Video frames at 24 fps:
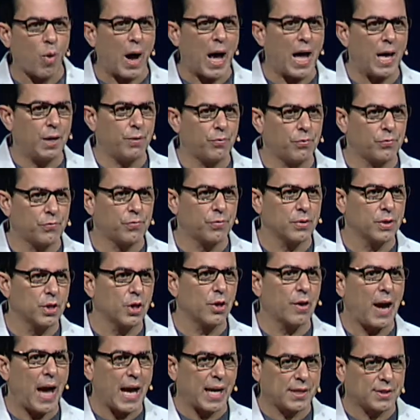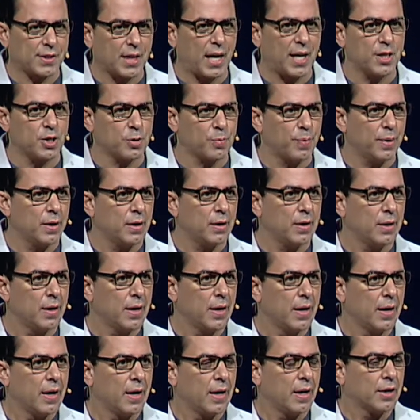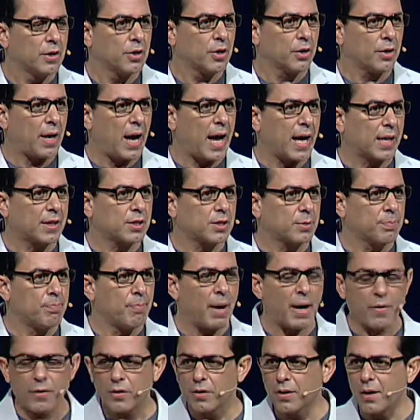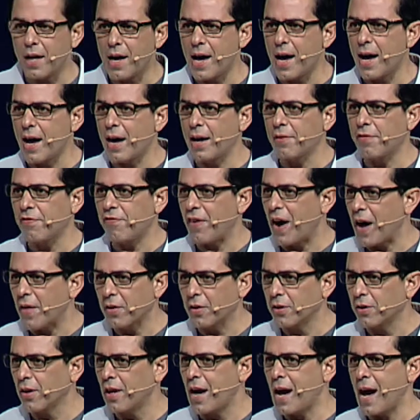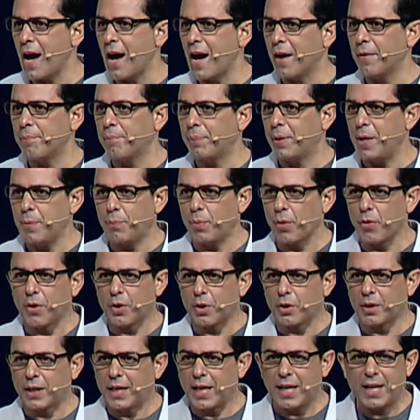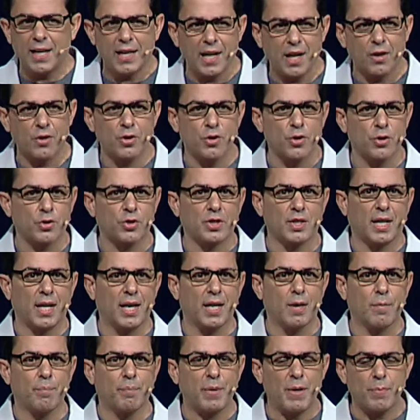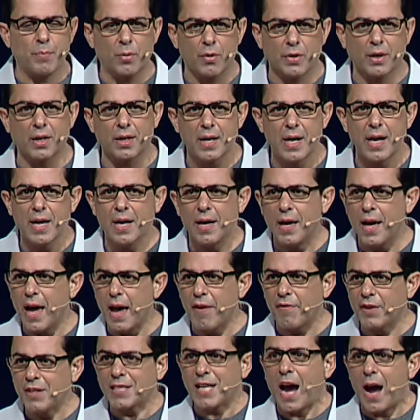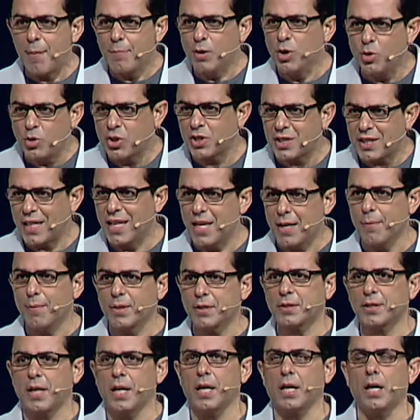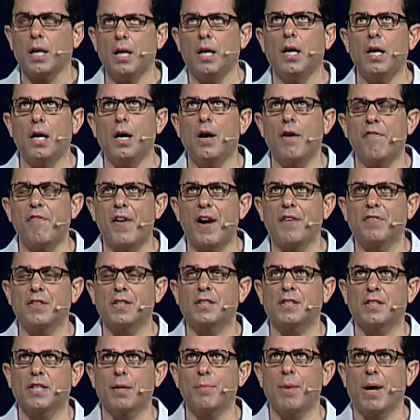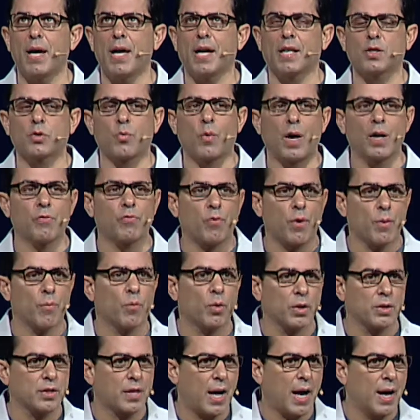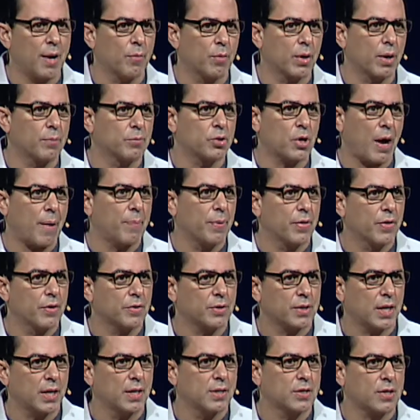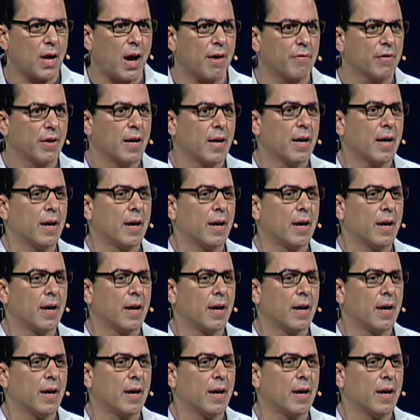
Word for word: wife, your ex husband, your ex mother in law, father in law, people that are getting under your skin, people that every time you see them, it's like, oh, if I have to see my ex wife one more time when I'm dropping those kids off.